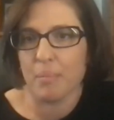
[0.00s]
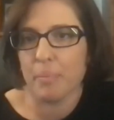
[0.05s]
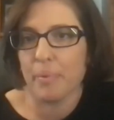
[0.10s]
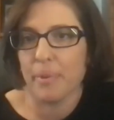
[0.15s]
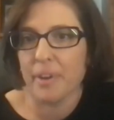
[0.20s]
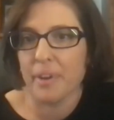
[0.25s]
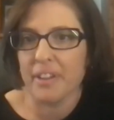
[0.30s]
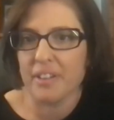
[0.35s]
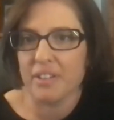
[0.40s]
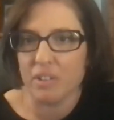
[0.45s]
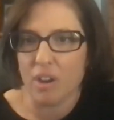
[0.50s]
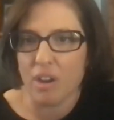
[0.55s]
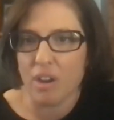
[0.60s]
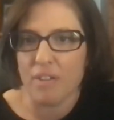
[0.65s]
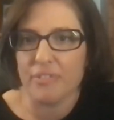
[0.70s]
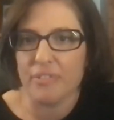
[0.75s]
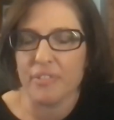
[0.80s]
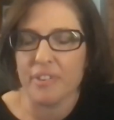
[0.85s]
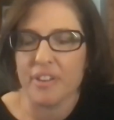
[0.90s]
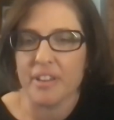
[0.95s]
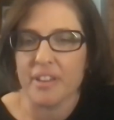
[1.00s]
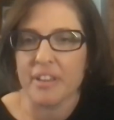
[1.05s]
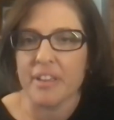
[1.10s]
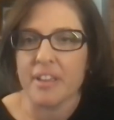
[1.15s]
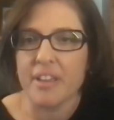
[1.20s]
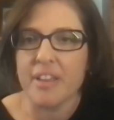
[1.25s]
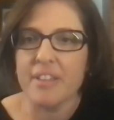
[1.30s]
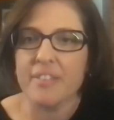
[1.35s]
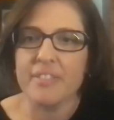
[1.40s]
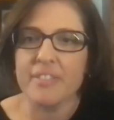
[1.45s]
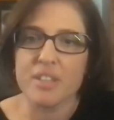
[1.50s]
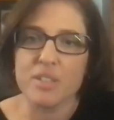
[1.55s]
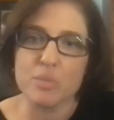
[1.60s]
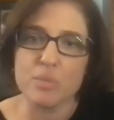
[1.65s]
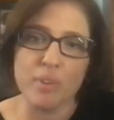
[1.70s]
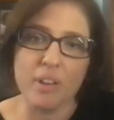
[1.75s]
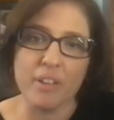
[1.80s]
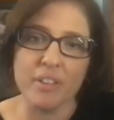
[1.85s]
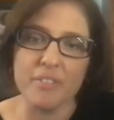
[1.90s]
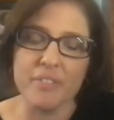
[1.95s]
brand offering that's
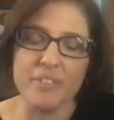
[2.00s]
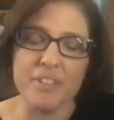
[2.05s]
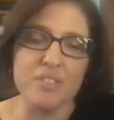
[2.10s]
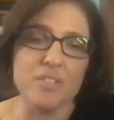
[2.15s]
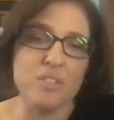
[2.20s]
relevant,